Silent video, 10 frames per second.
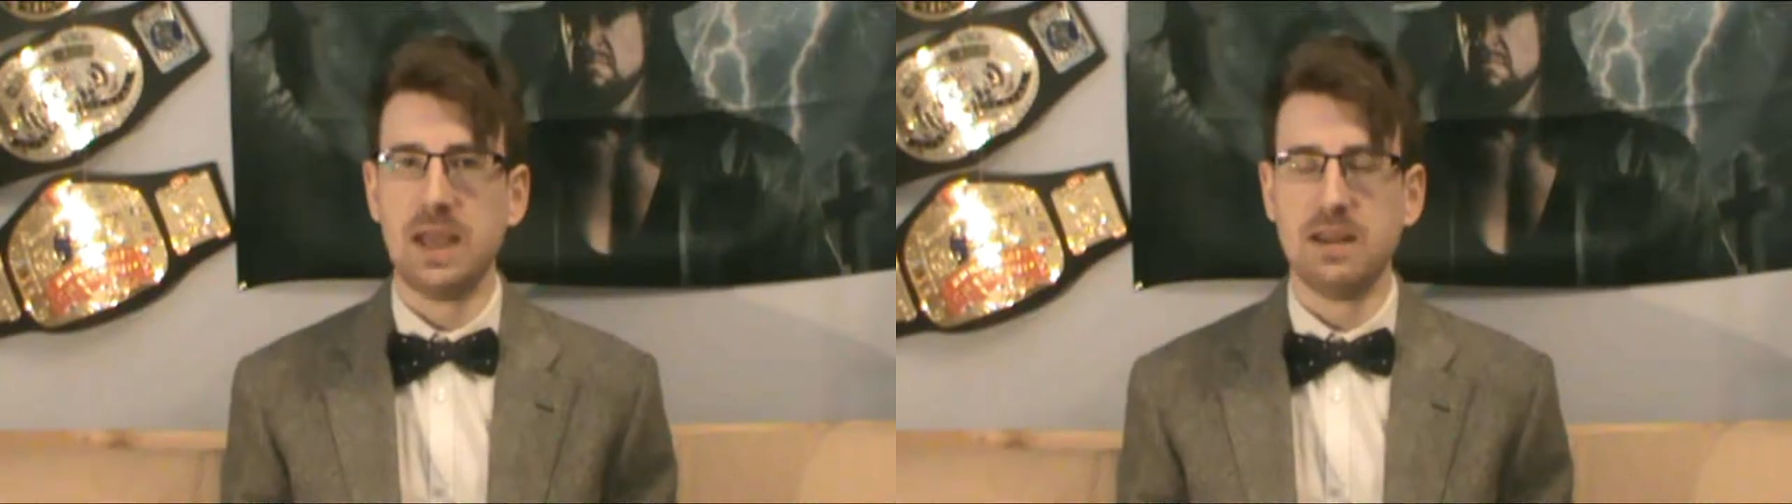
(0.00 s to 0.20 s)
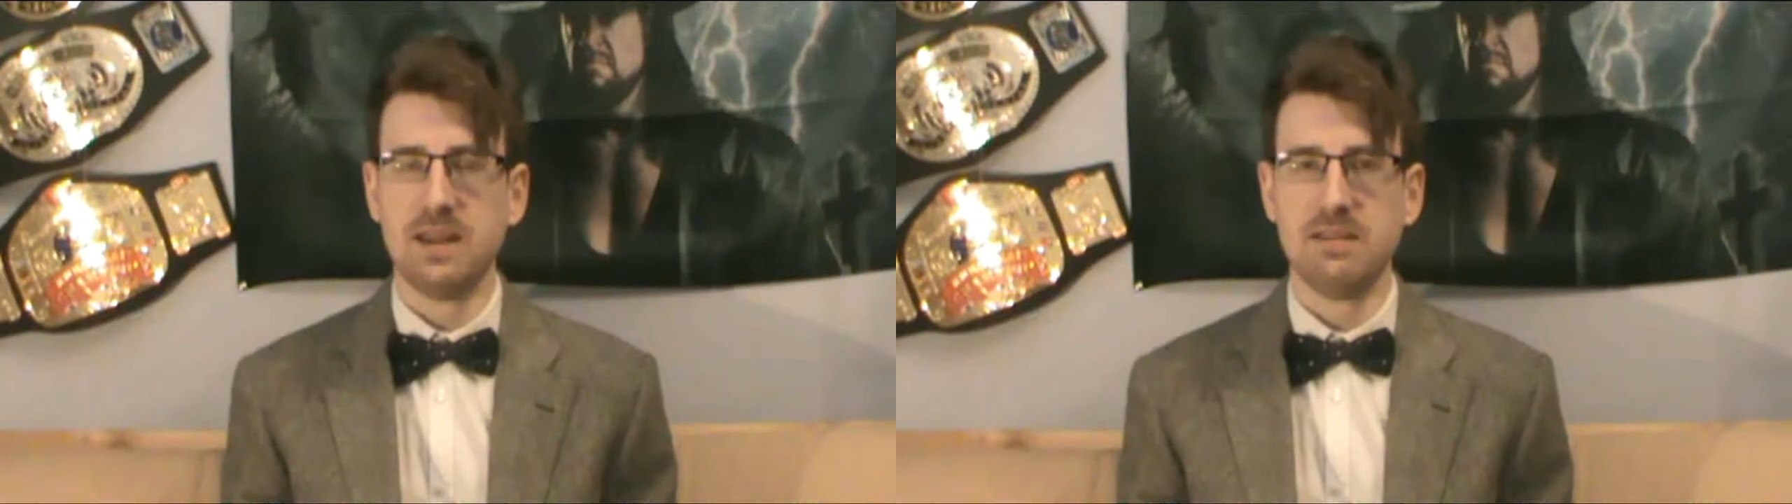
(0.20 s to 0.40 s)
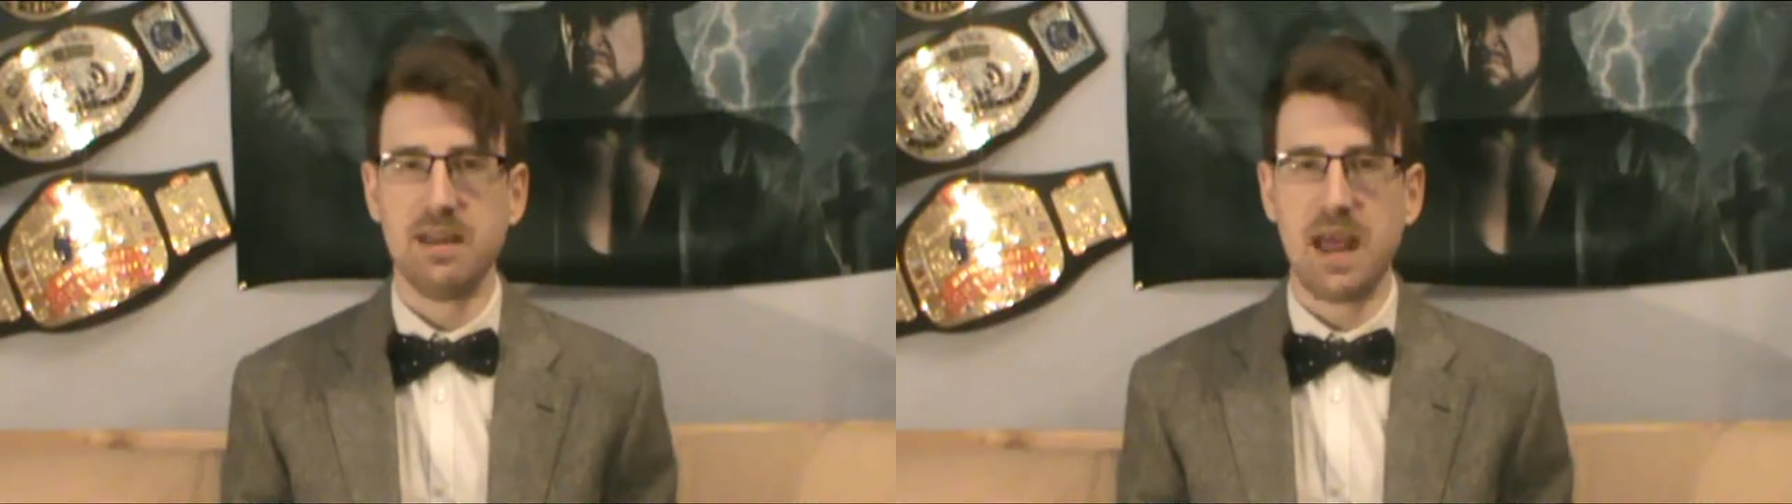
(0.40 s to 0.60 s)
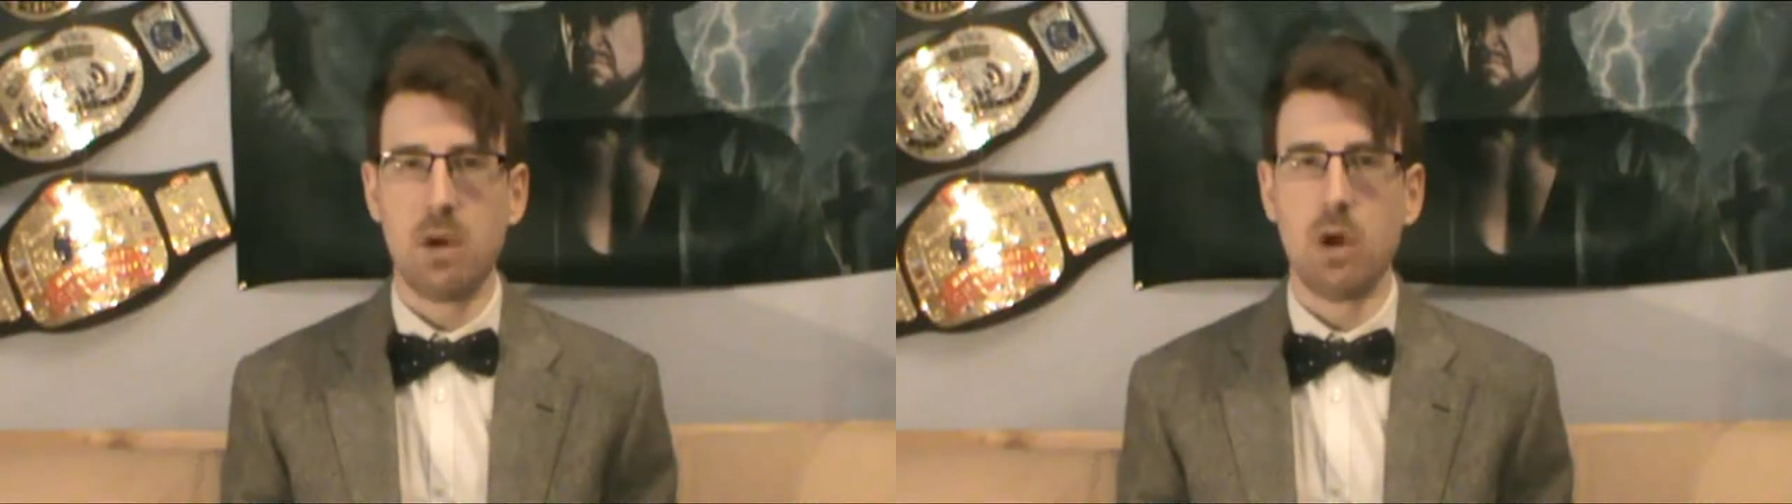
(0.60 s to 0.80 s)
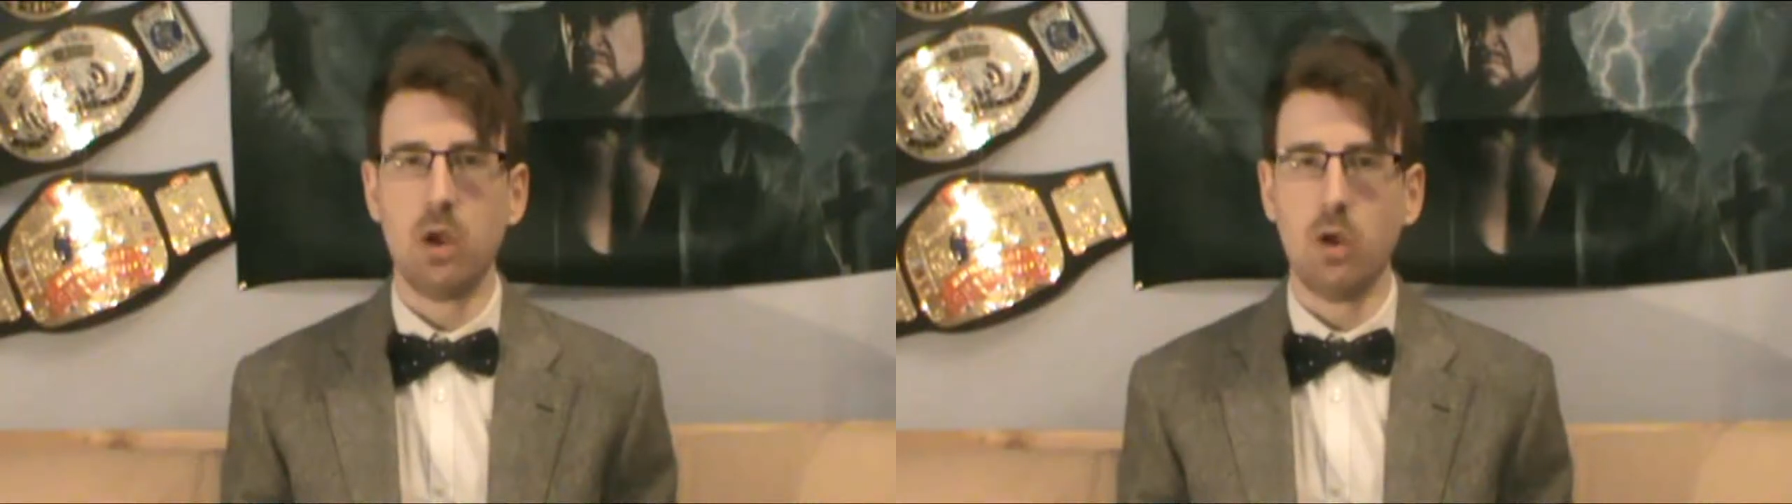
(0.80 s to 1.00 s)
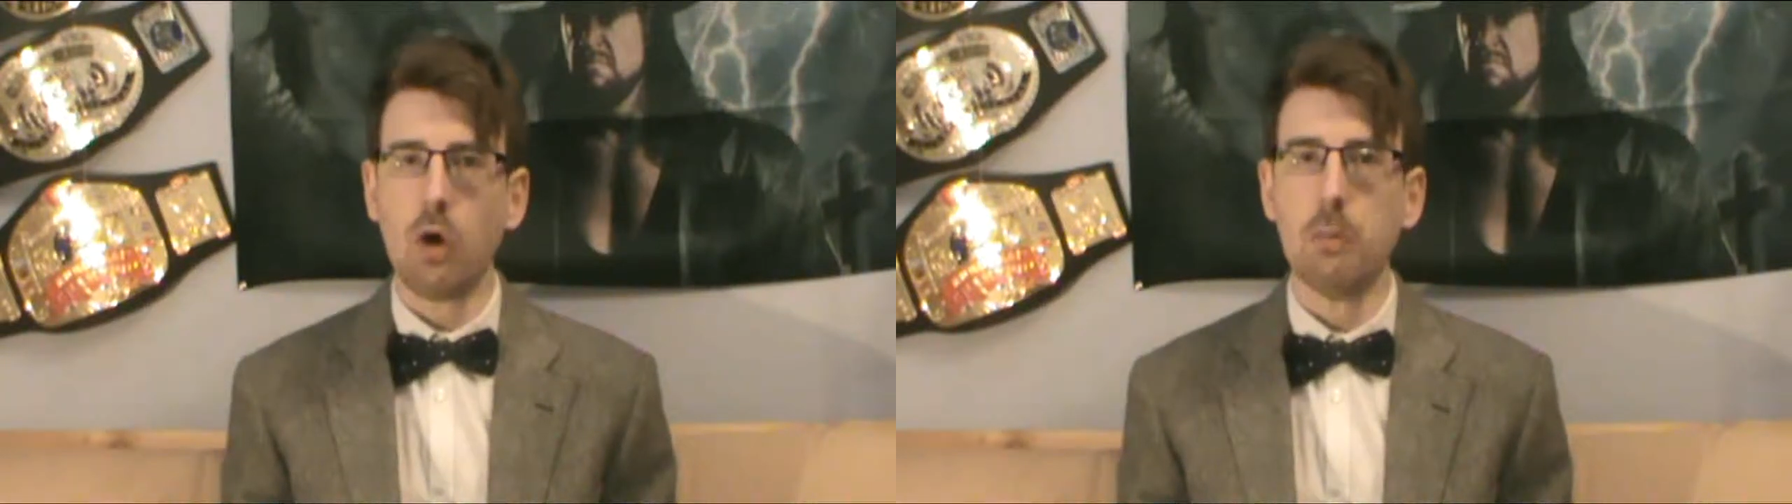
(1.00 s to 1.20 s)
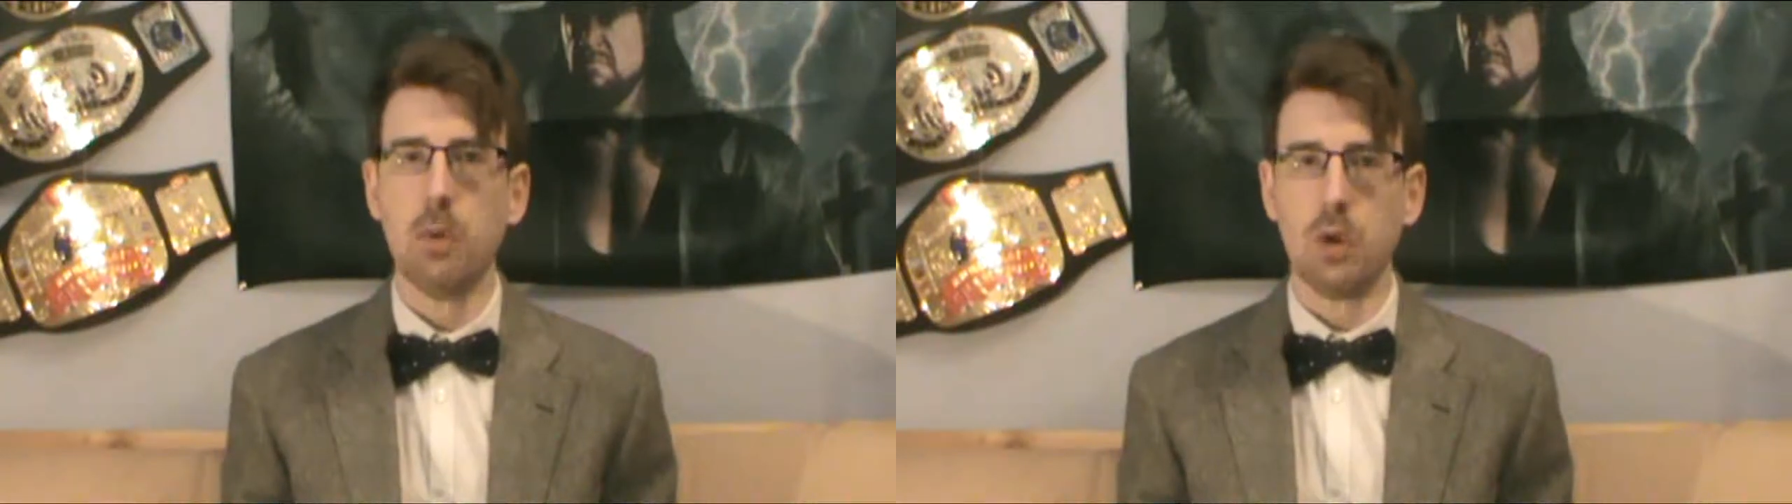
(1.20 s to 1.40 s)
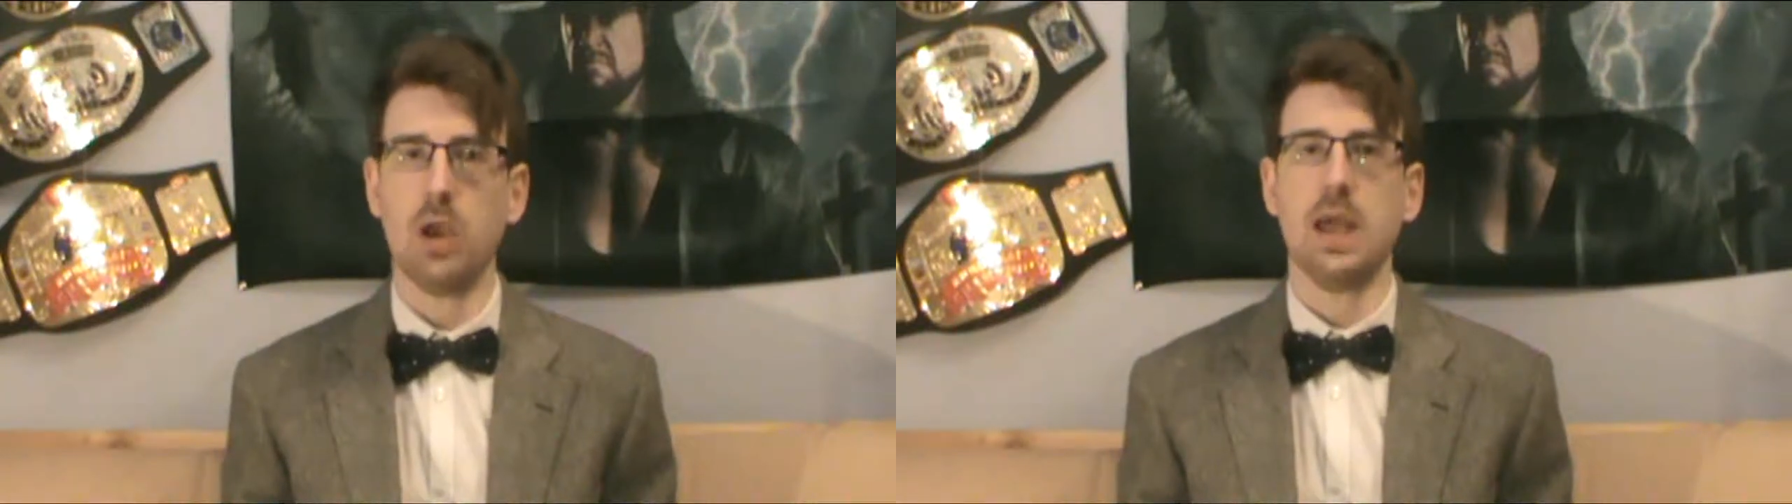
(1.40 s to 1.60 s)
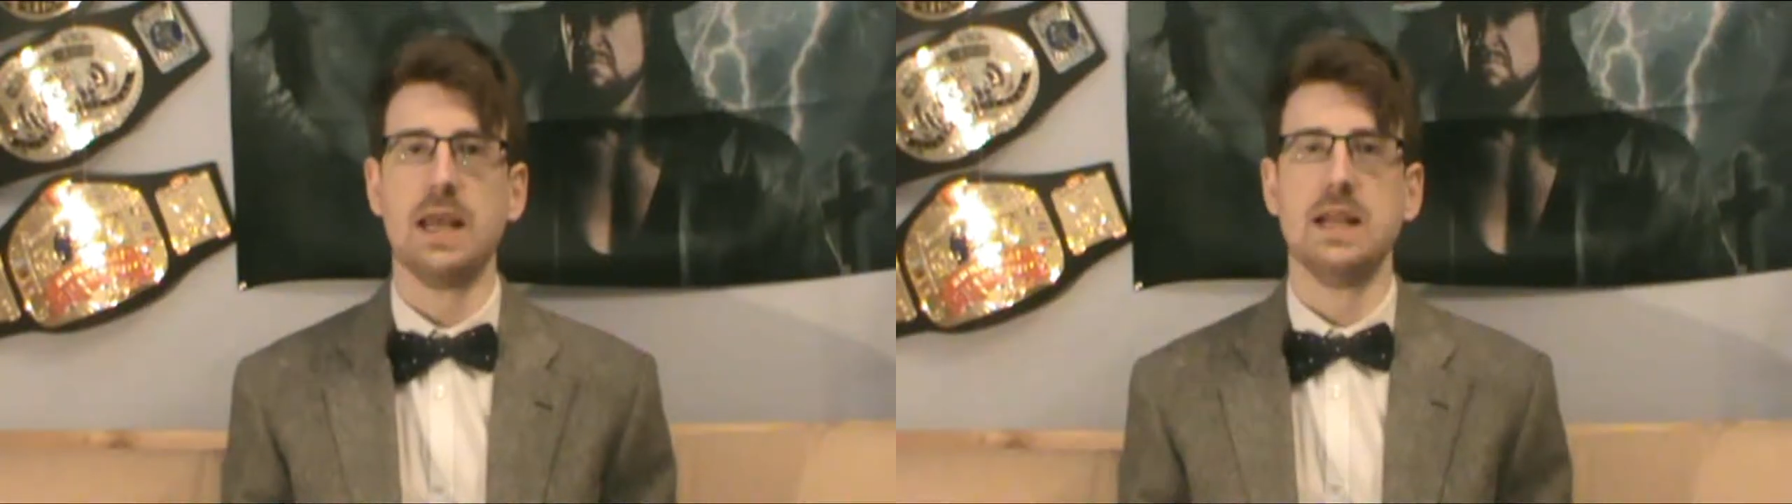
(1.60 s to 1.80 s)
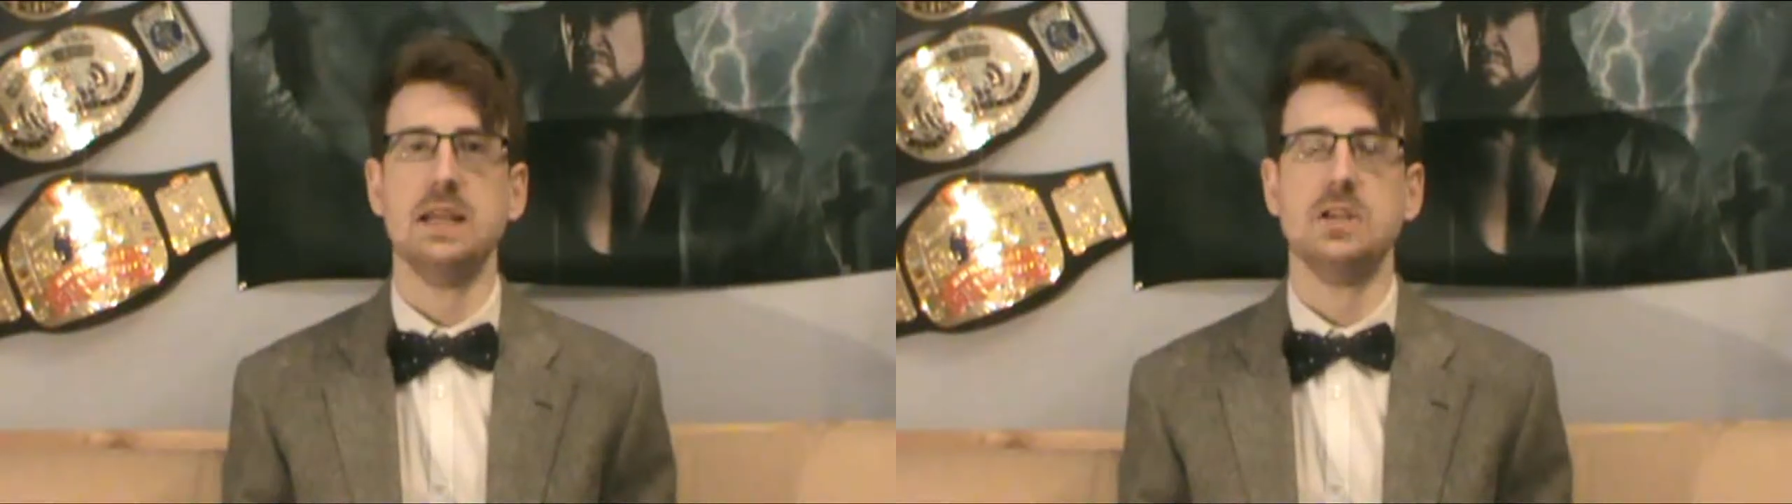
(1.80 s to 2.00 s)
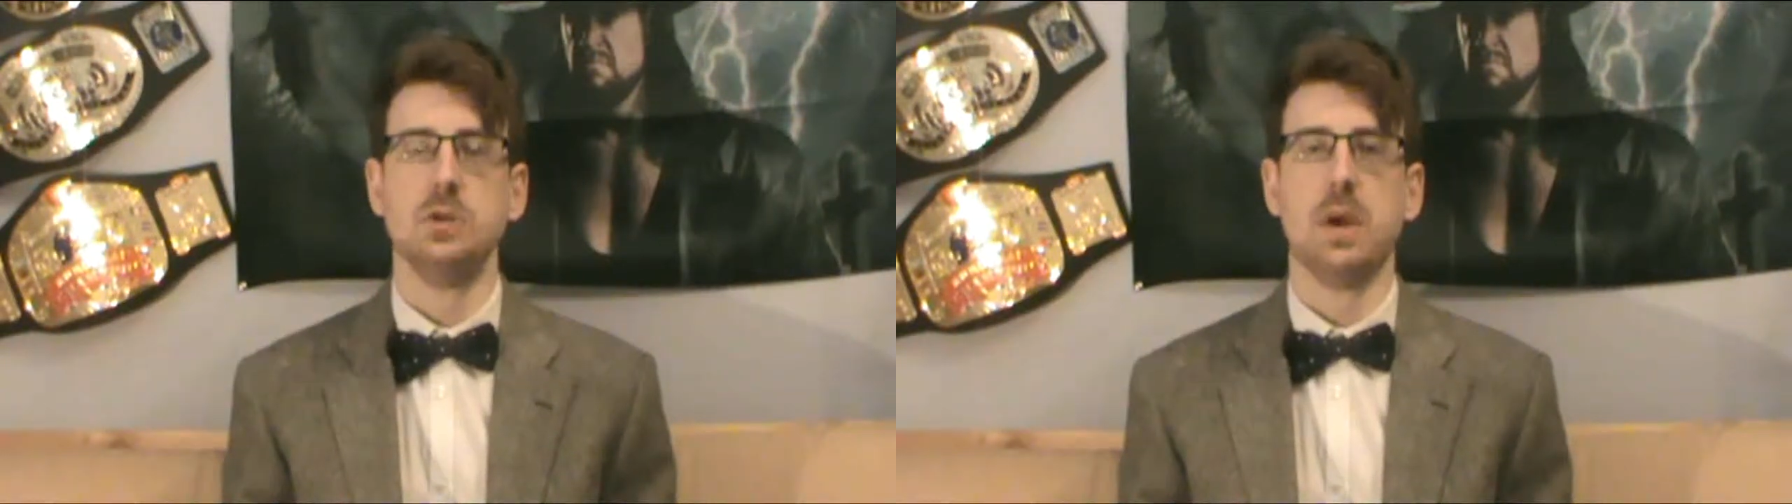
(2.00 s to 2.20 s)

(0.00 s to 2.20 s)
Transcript: it is now a lot more likely to